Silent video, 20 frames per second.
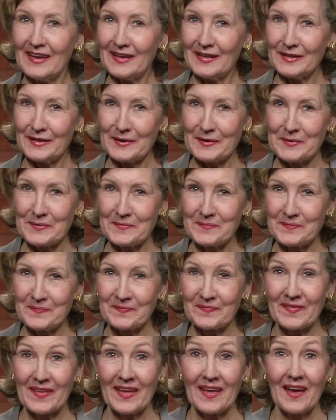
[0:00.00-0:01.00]
Hello,
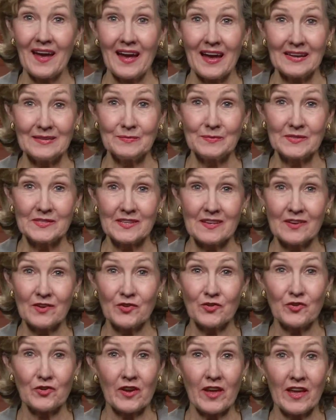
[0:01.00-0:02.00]
I'm
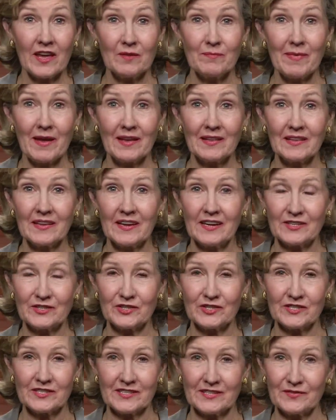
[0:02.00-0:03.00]
Senator Kay Bailey
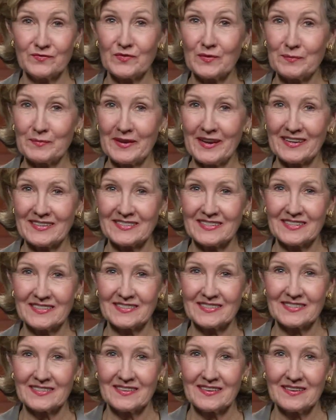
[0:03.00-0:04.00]
Hutchison from
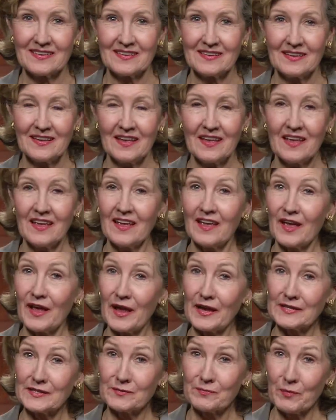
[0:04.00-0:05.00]
Texas.
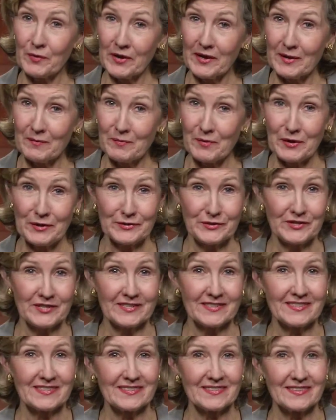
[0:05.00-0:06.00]
As spring
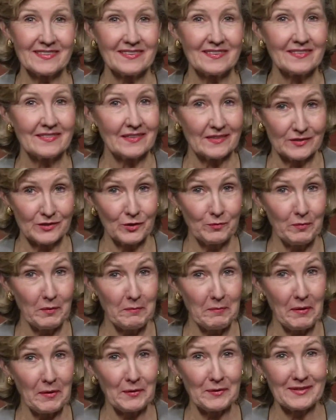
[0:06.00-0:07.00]
approaches, the Super
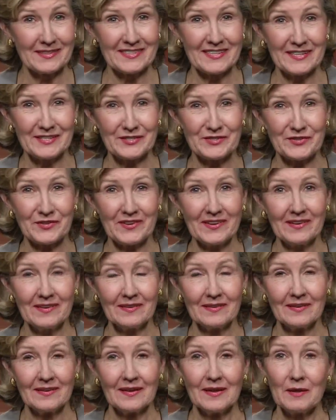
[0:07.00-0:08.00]
Bowl is history,
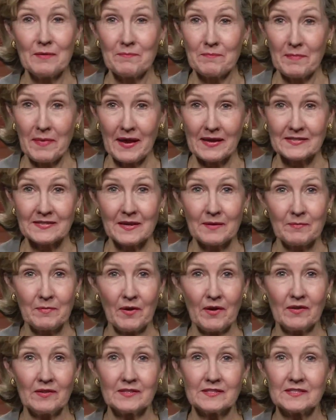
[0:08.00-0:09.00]

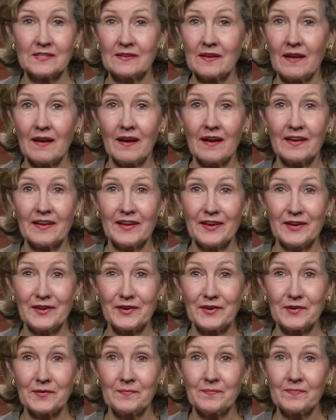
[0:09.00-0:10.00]
basketball is in high
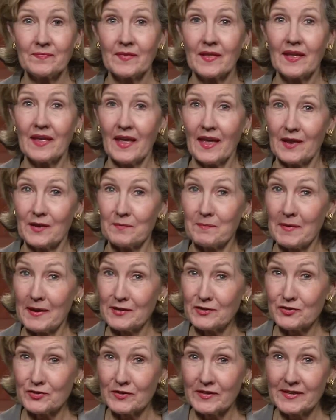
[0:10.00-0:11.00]
gear, and
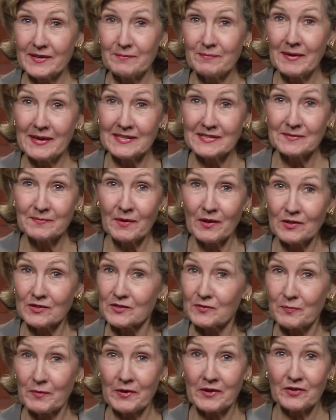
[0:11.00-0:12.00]
Major League Baseball
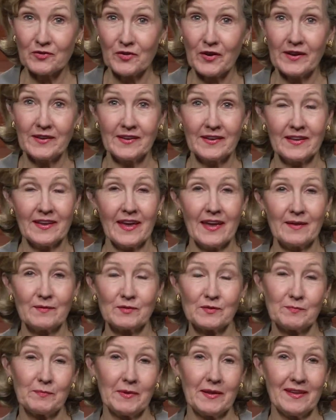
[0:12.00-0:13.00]
spring training
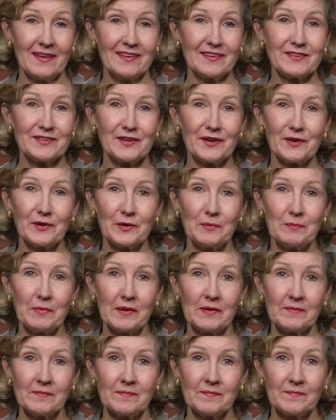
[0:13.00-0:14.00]
camps begin to
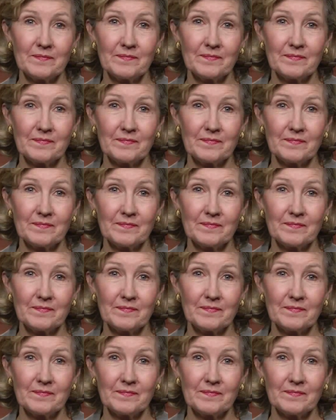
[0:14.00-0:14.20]
open.